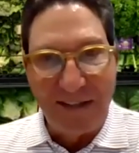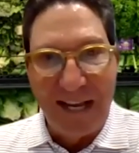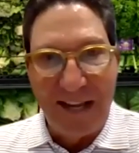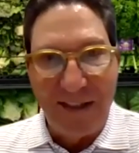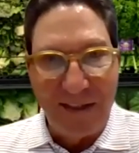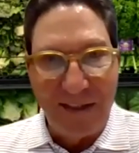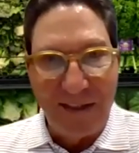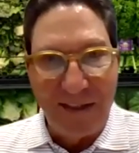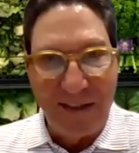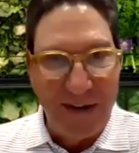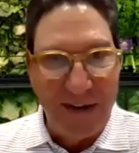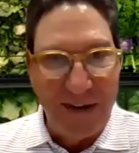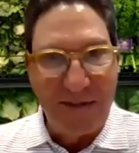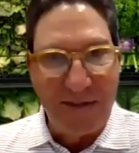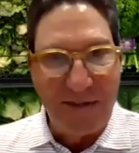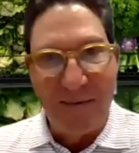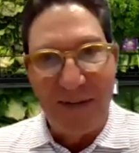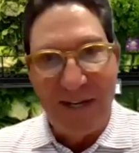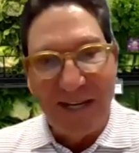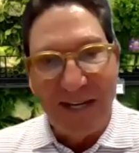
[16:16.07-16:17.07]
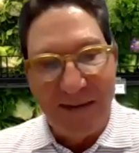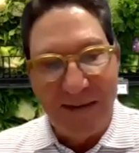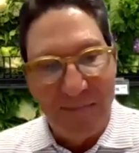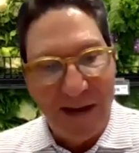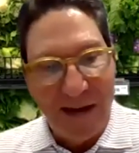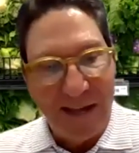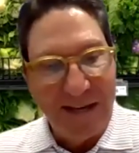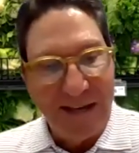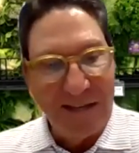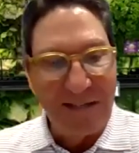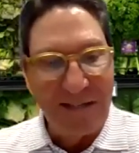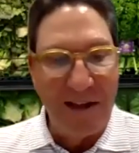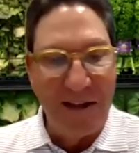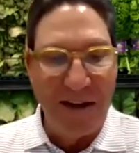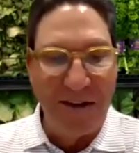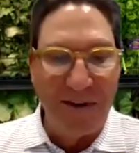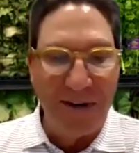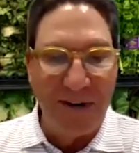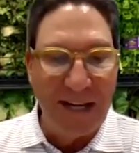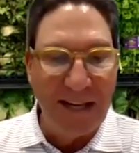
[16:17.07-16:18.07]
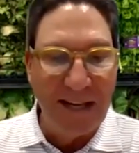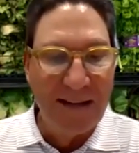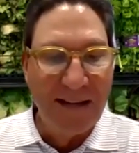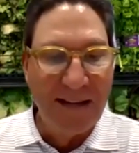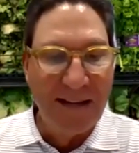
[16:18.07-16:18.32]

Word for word: late 30s, when he bought his laundry.